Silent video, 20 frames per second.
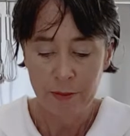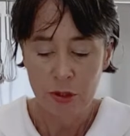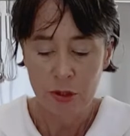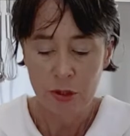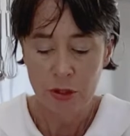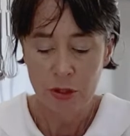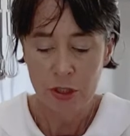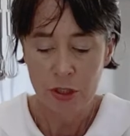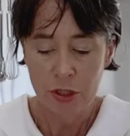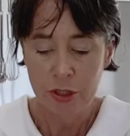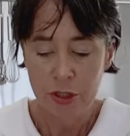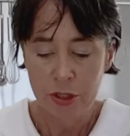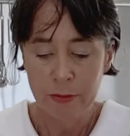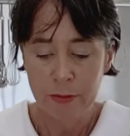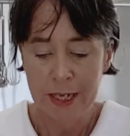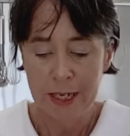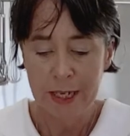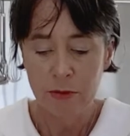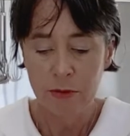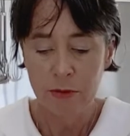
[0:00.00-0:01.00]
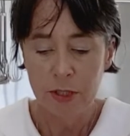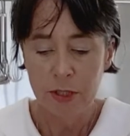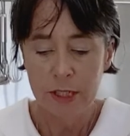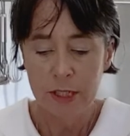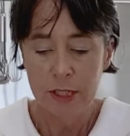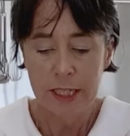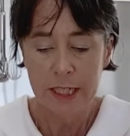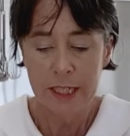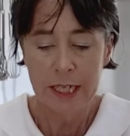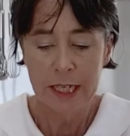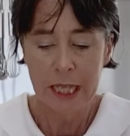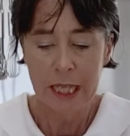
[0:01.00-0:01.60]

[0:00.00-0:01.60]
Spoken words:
you should still be able to see